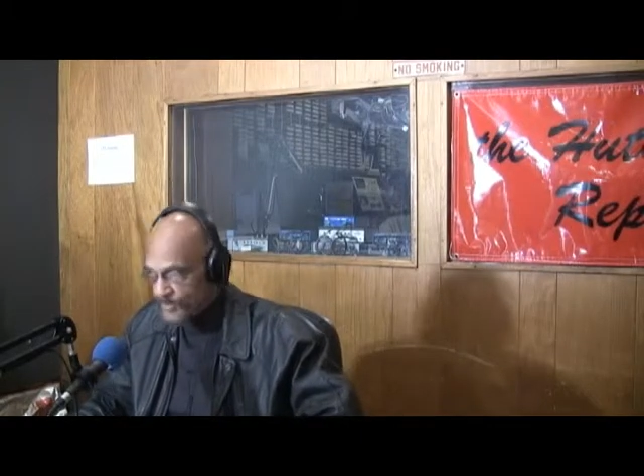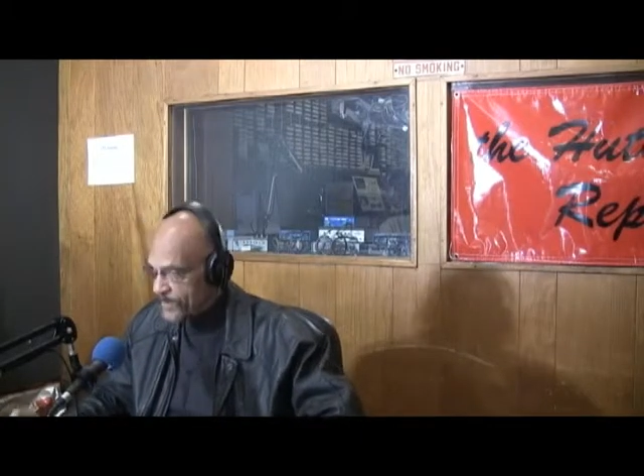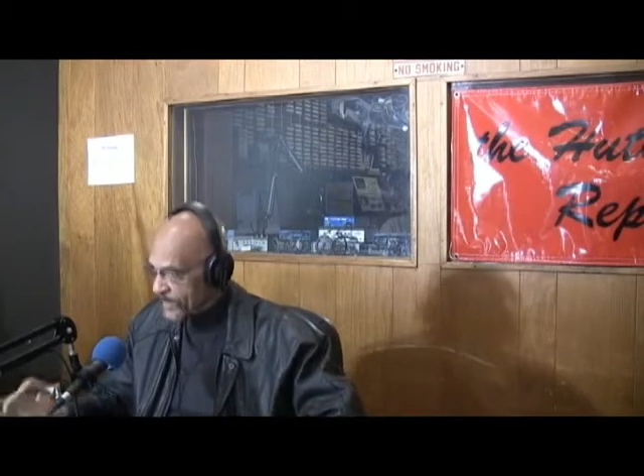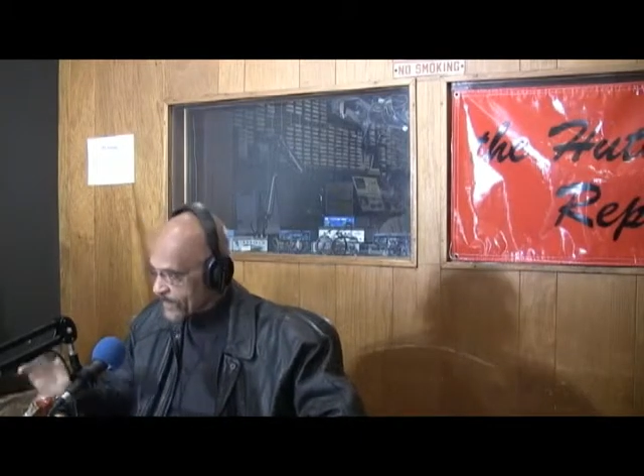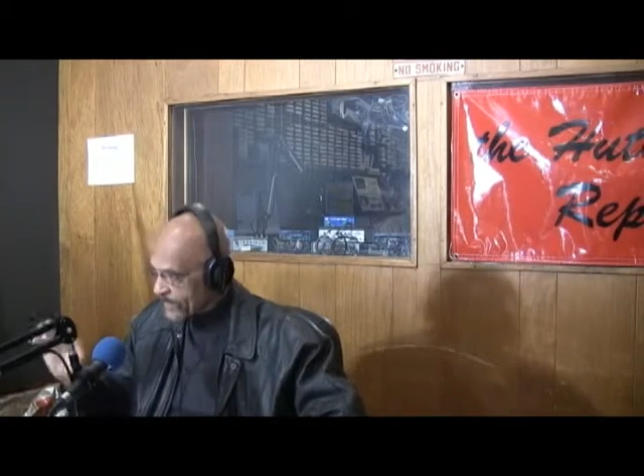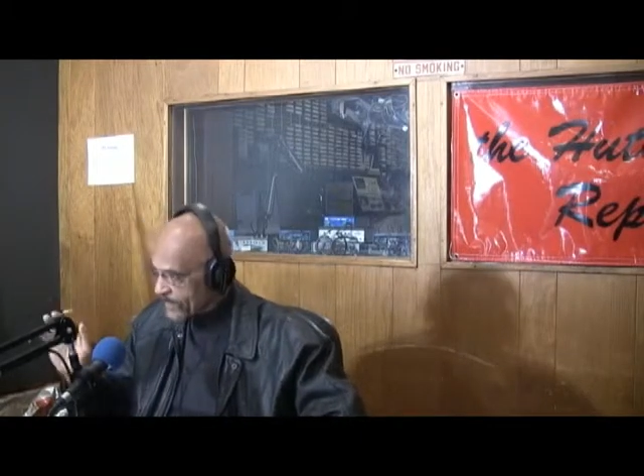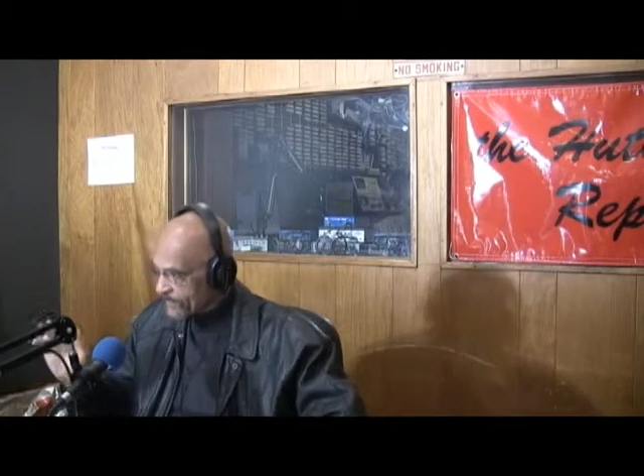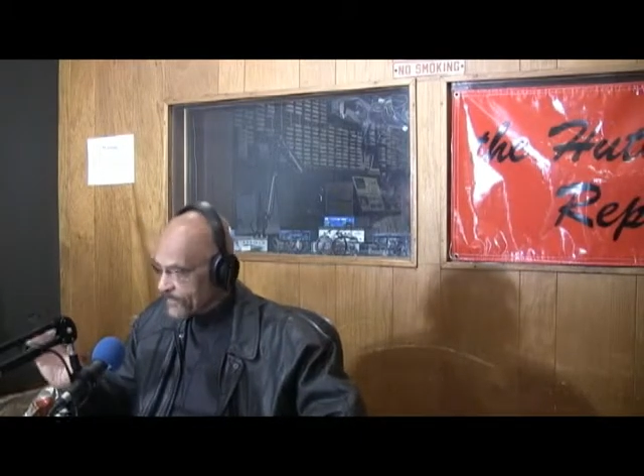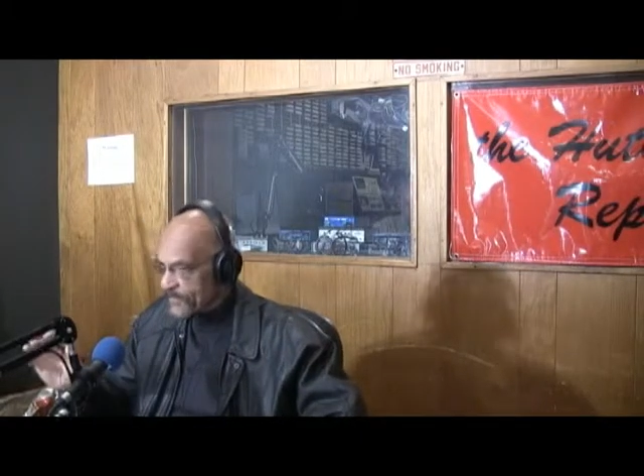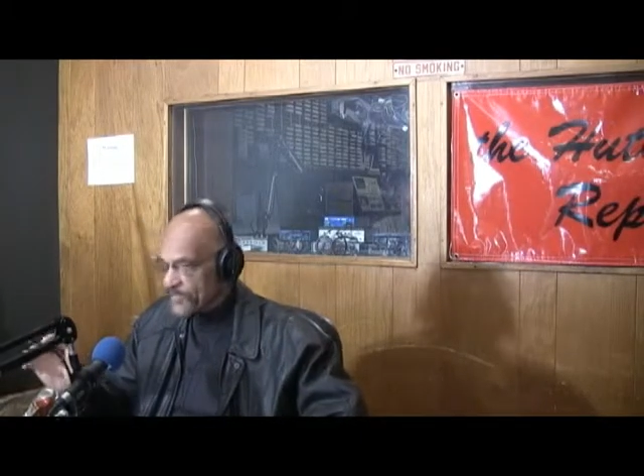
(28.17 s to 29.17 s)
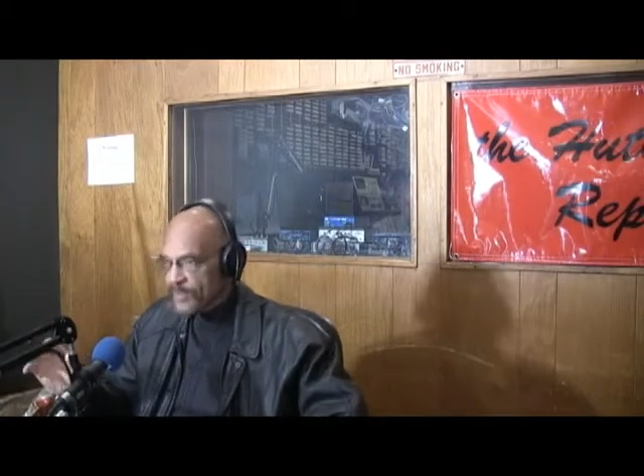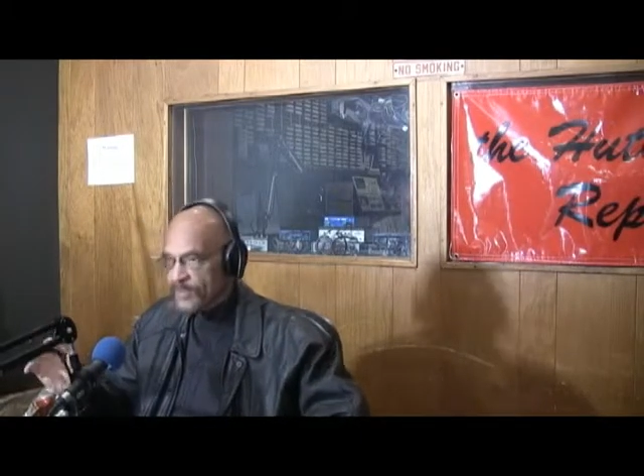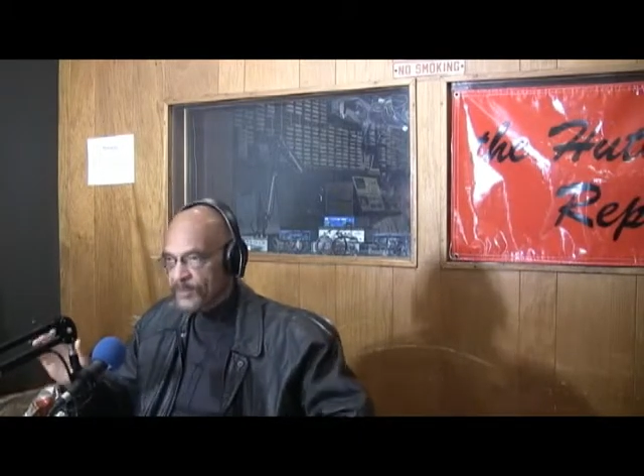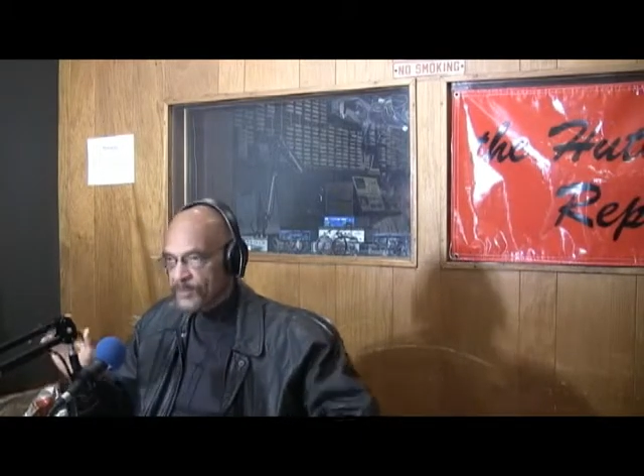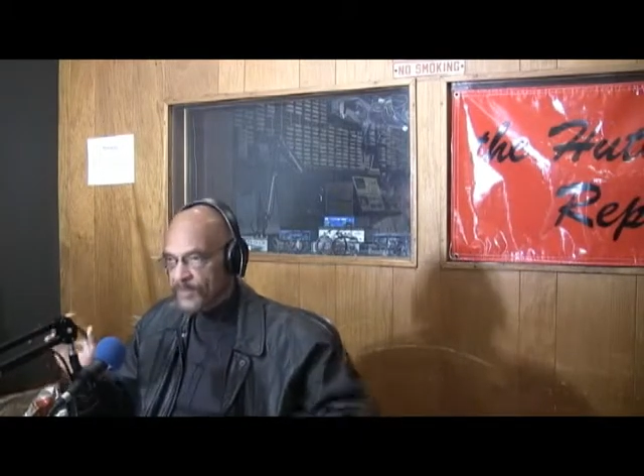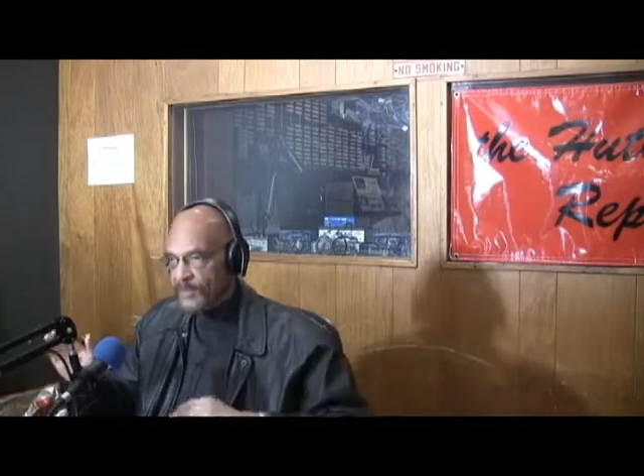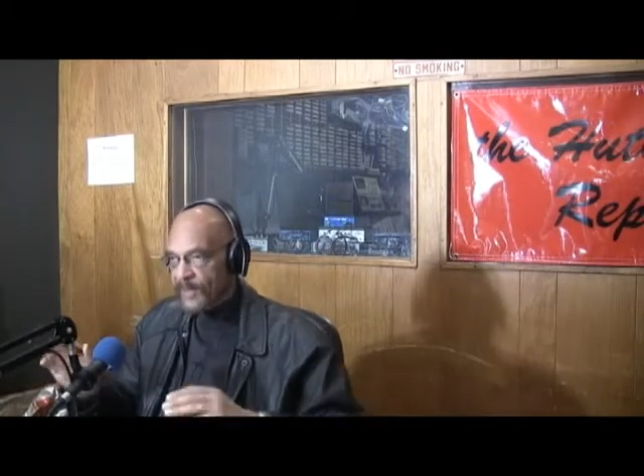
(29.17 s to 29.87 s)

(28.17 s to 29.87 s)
we got a lot of things in the news that are